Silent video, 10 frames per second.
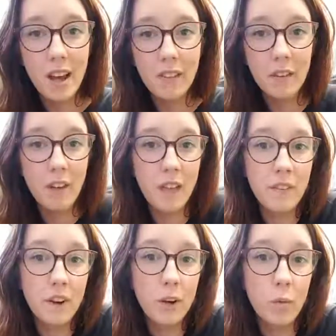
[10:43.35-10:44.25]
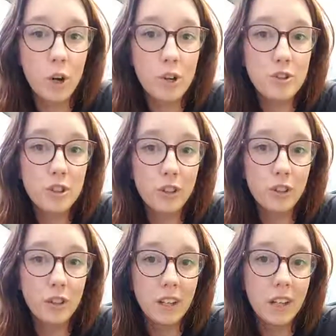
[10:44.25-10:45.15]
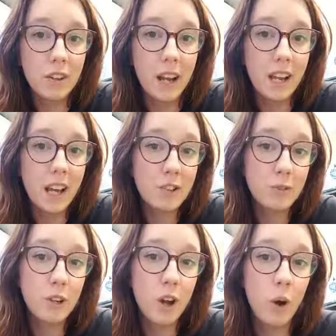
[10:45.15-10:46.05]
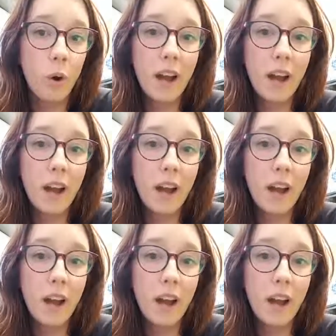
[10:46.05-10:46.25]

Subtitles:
At the very worst, you'll either get a yes or a no,